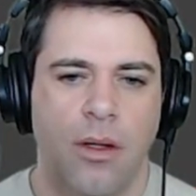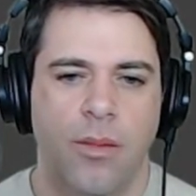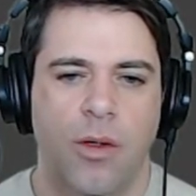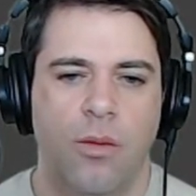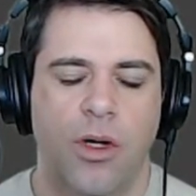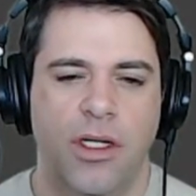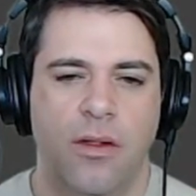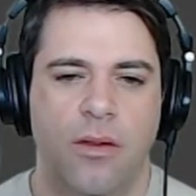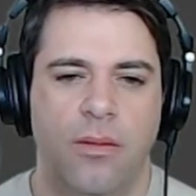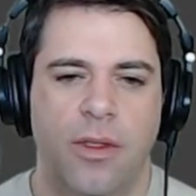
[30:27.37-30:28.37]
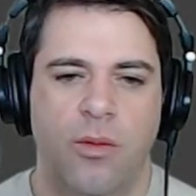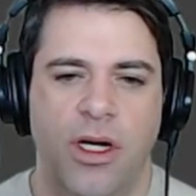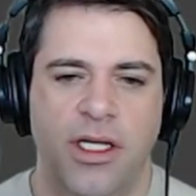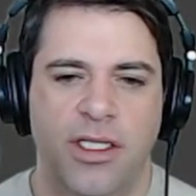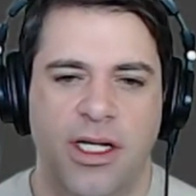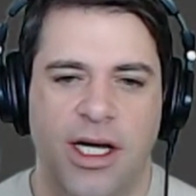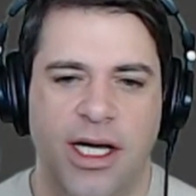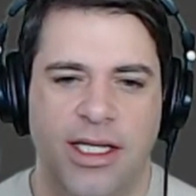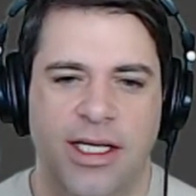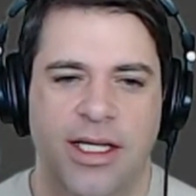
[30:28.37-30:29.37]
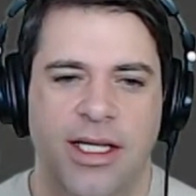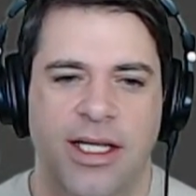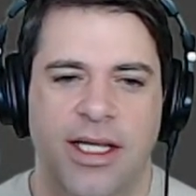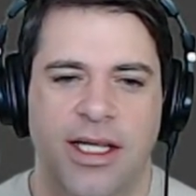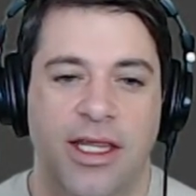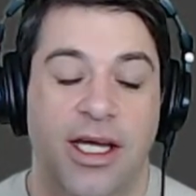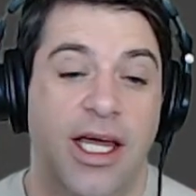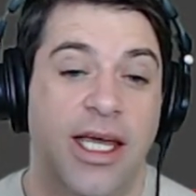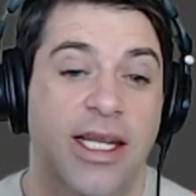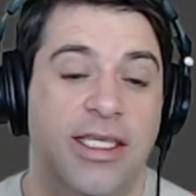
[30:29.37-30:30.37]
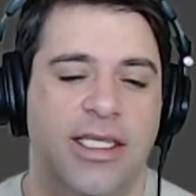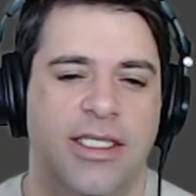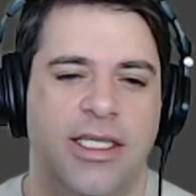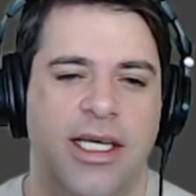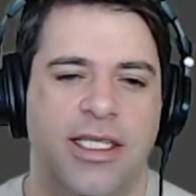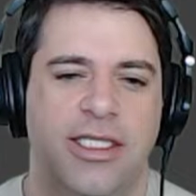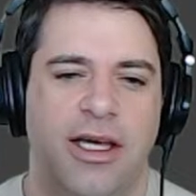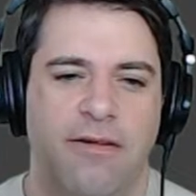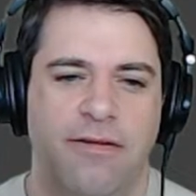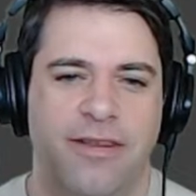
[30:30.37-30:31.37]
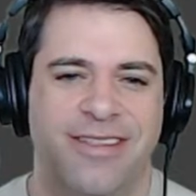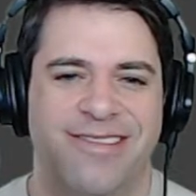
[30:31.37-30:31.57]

But what is the client? The client is itself.